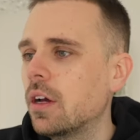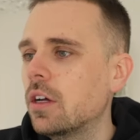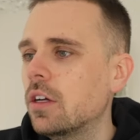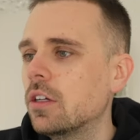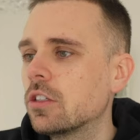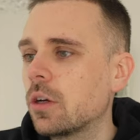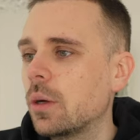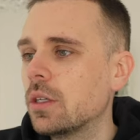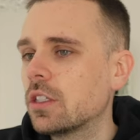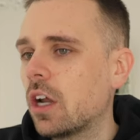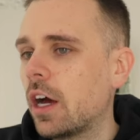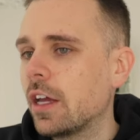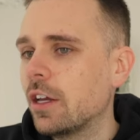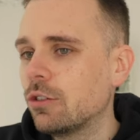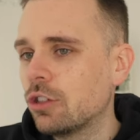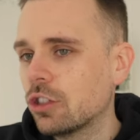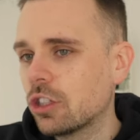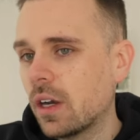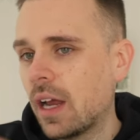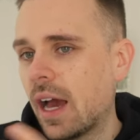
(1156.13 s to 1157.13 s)
So it's like you're
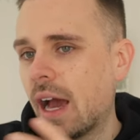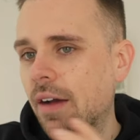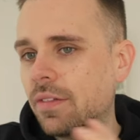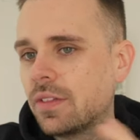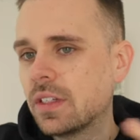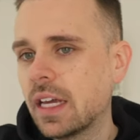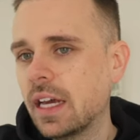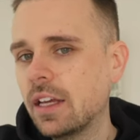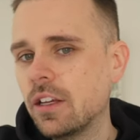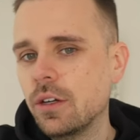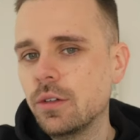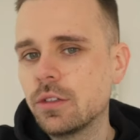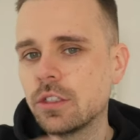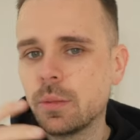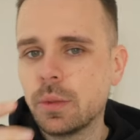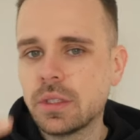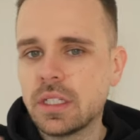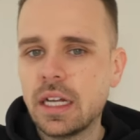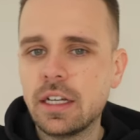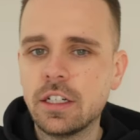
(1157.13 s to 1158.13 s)
just going to have to get used to
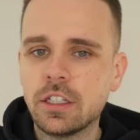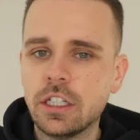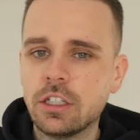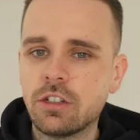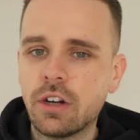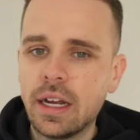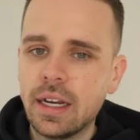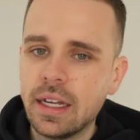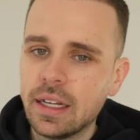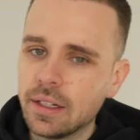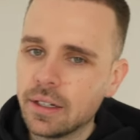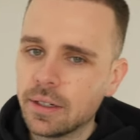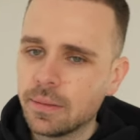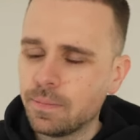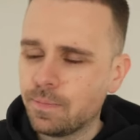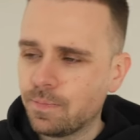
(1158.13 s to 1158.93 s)
potentially trading